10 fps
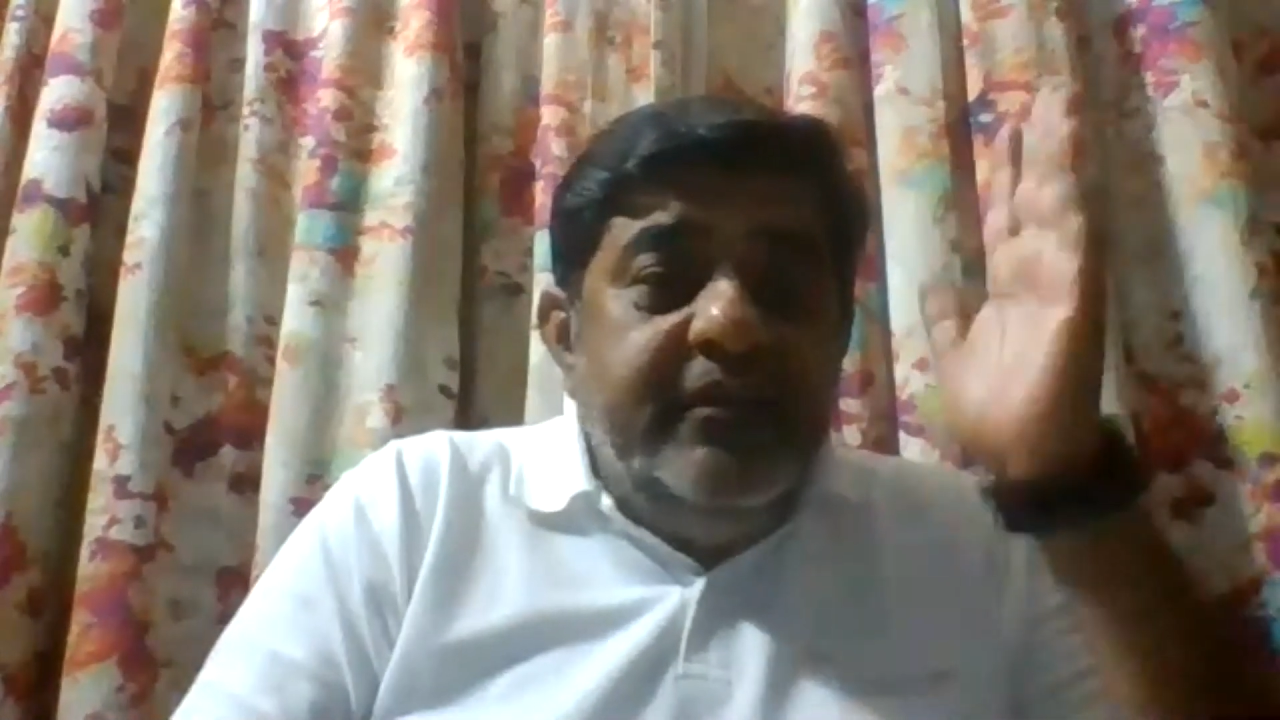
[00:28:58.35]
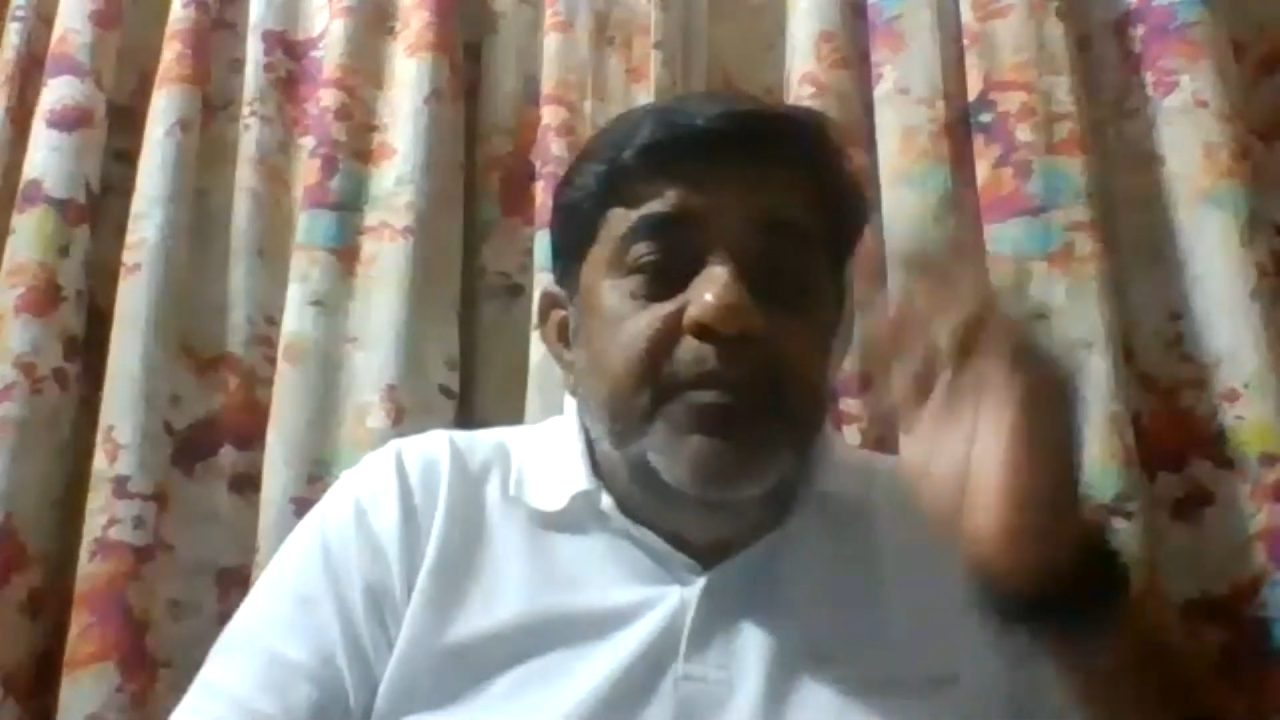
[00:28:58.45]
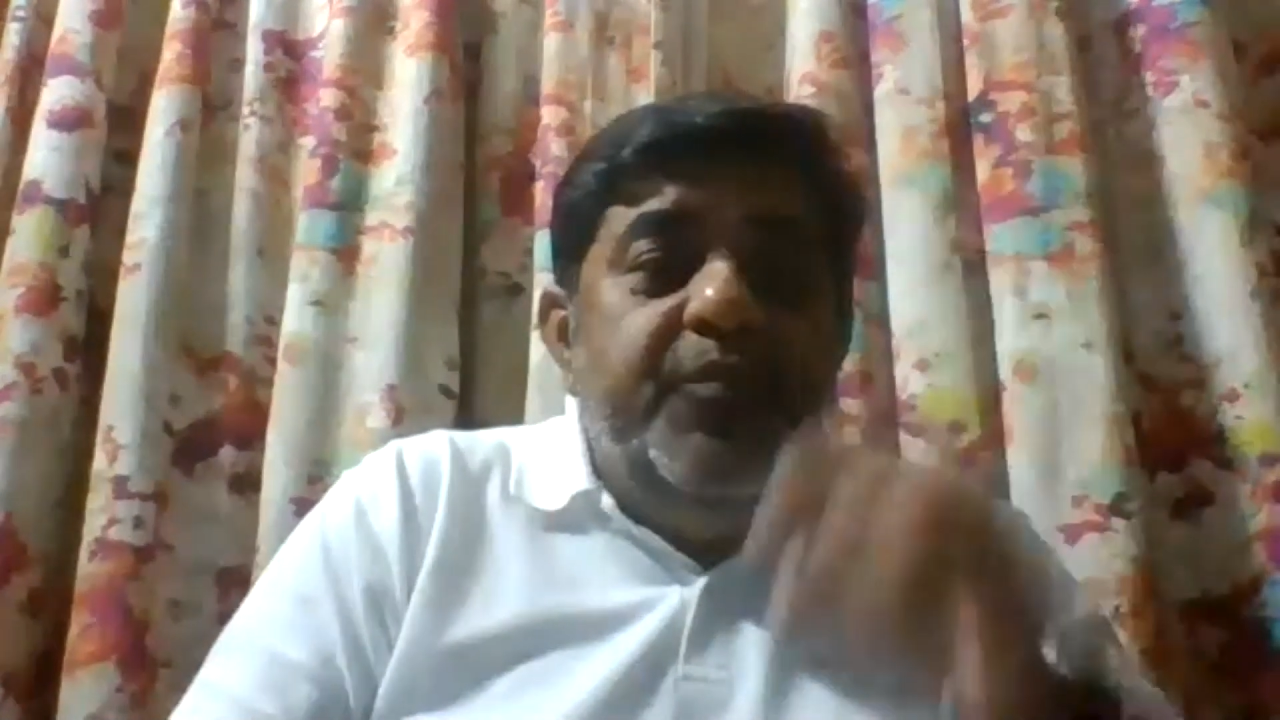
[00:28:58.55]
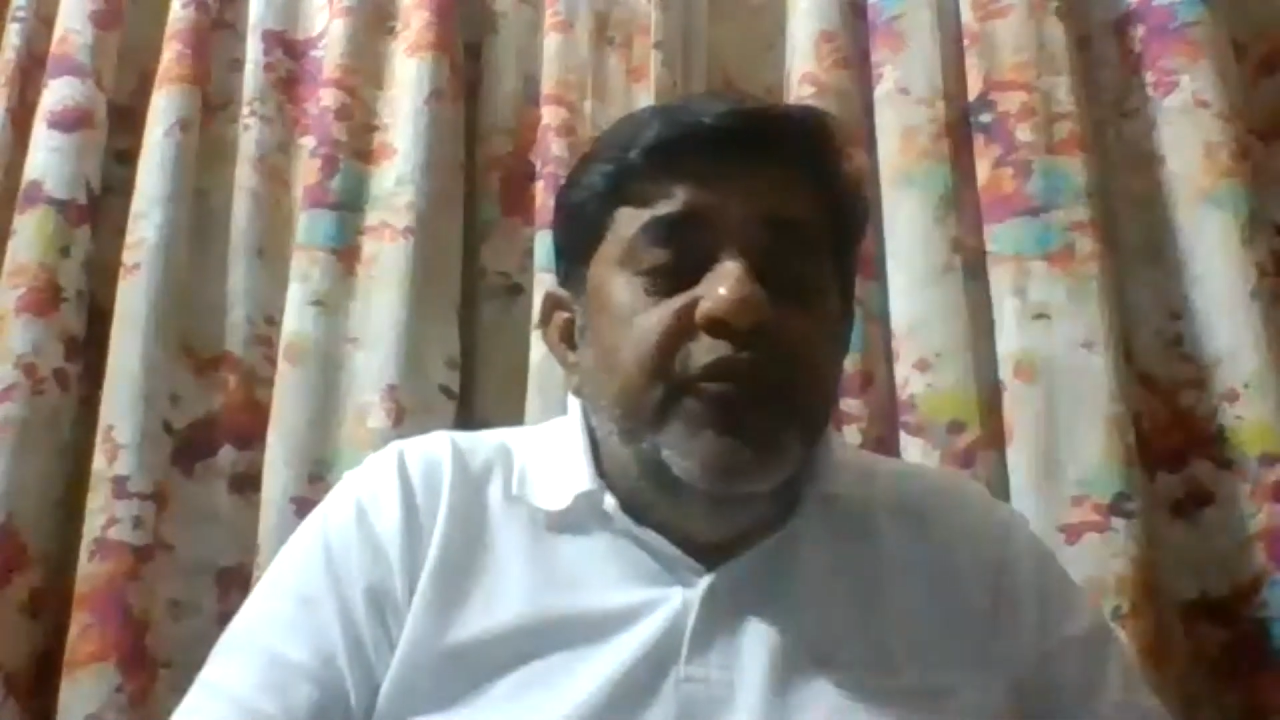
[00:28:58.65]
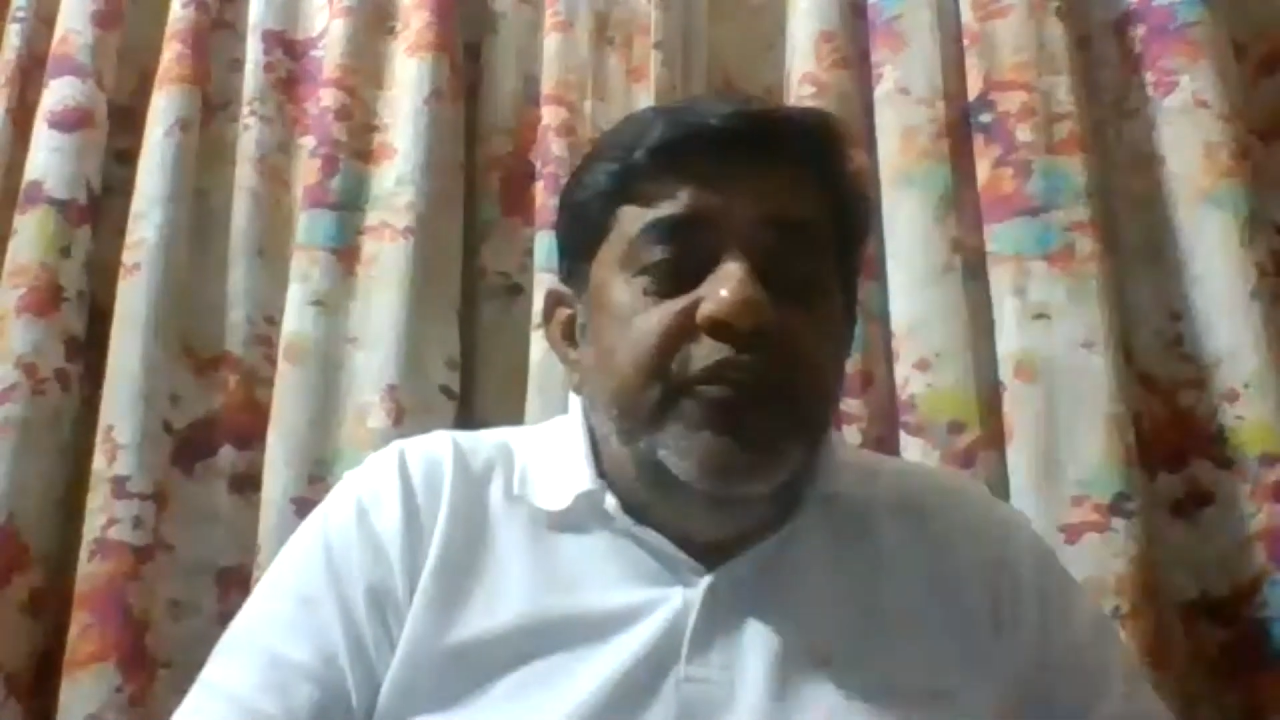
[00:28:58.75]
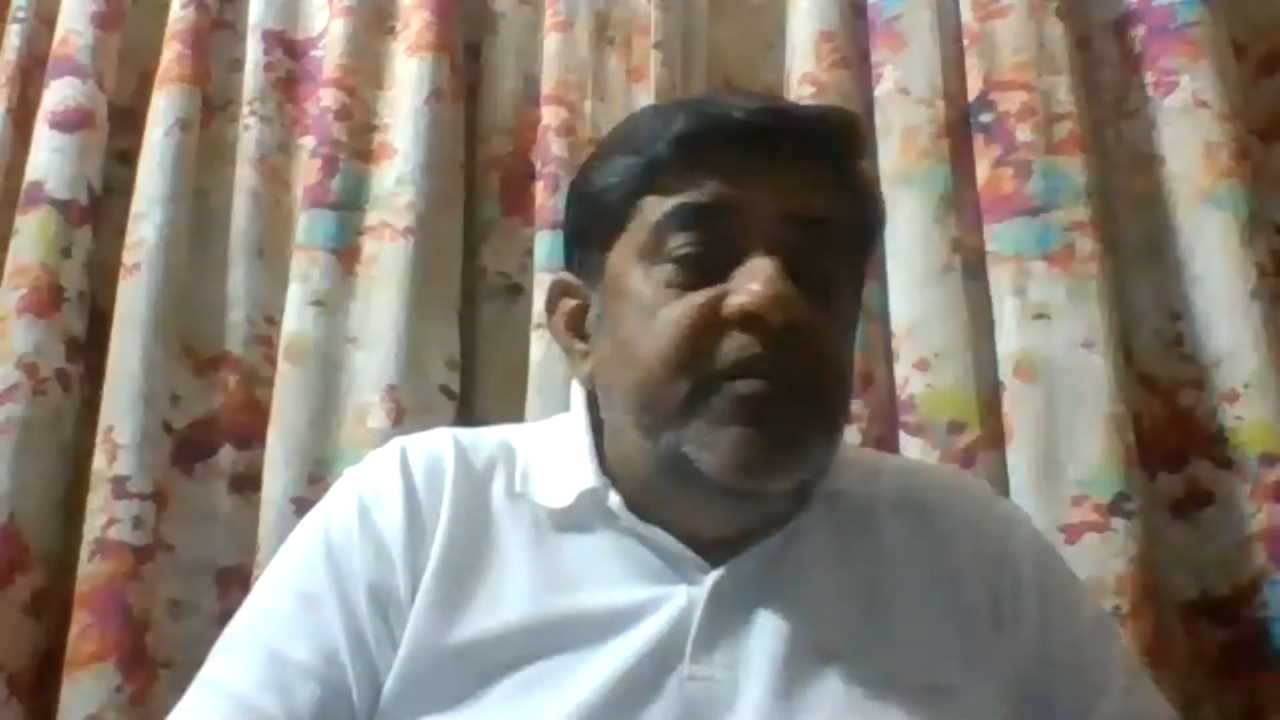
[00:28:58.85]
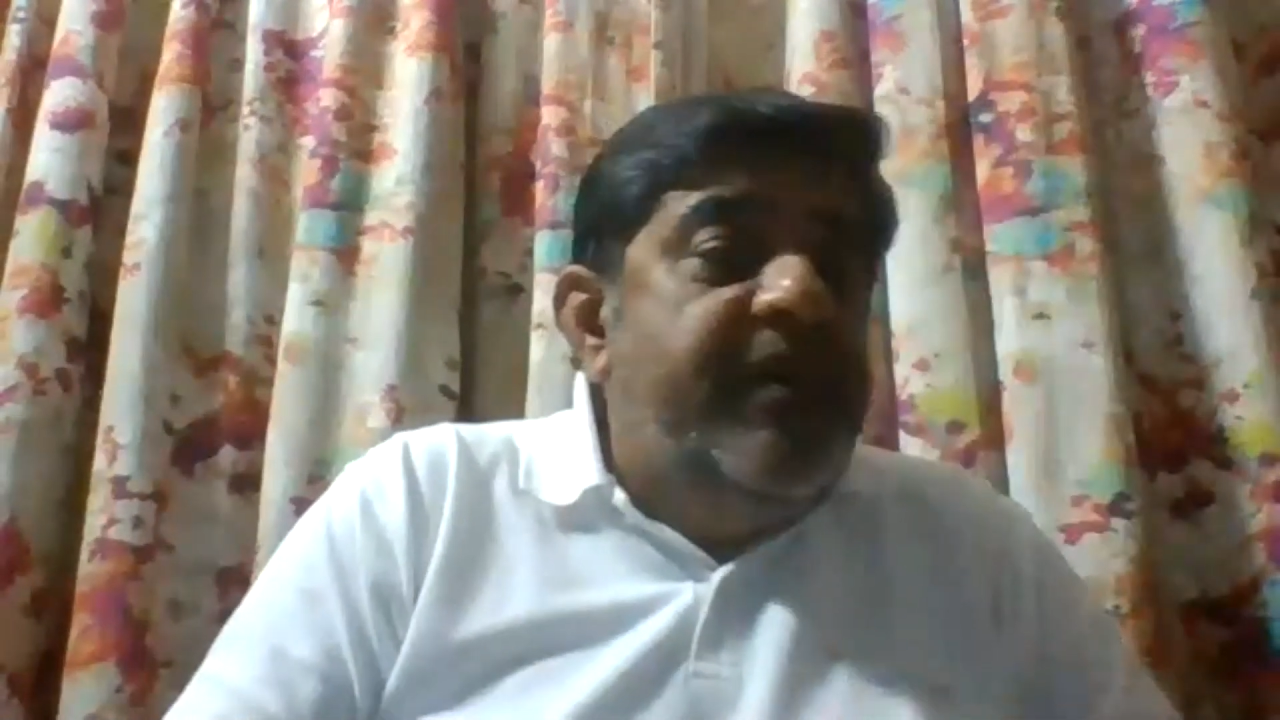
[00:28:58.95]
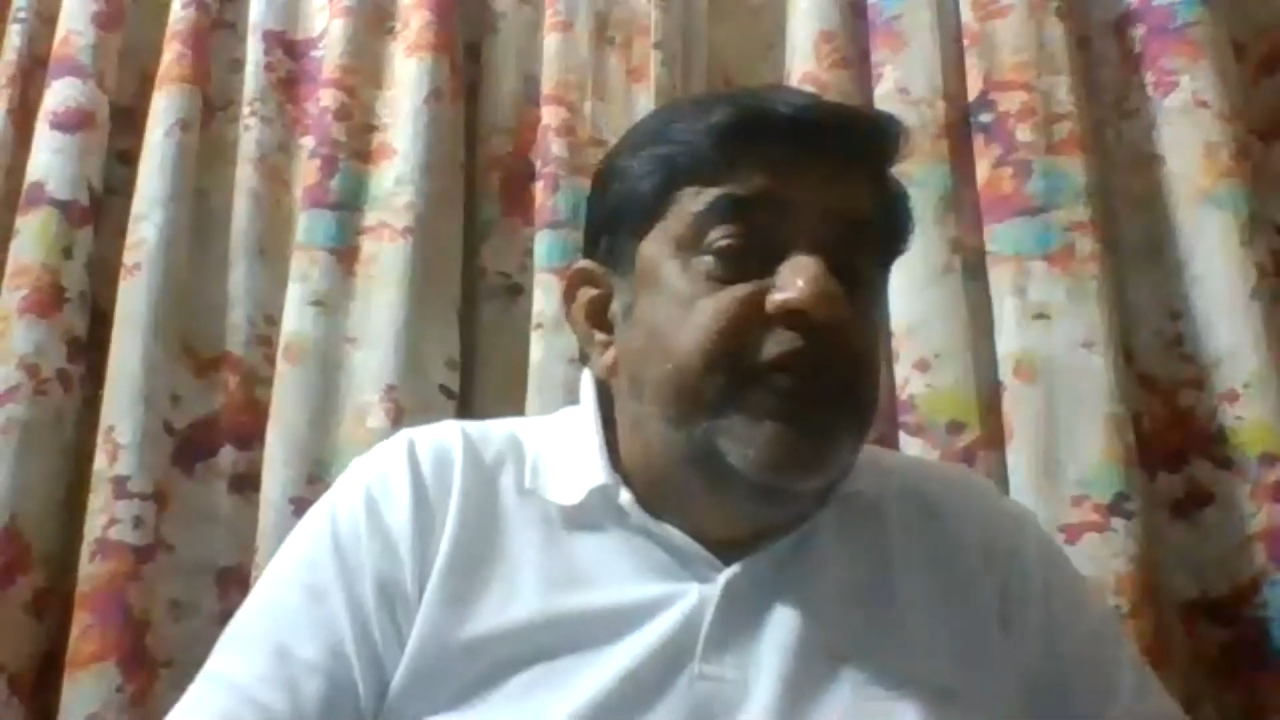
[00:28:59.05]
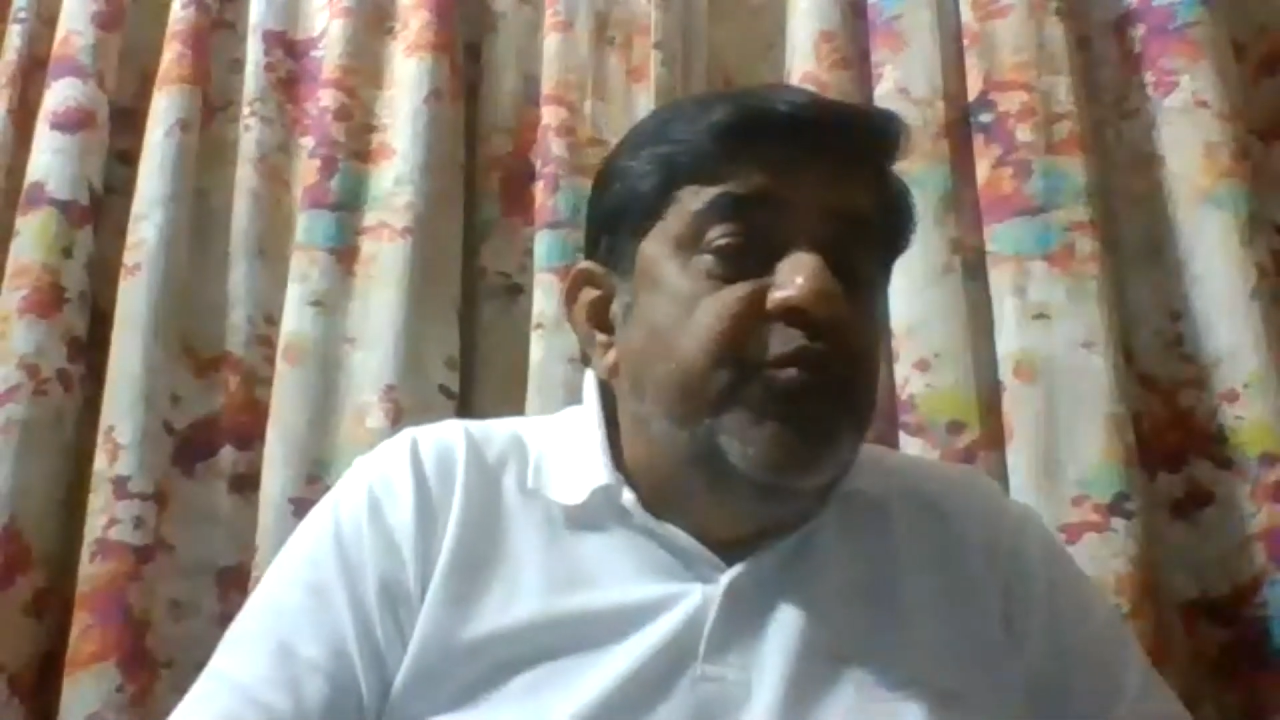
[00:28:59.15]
Symposium of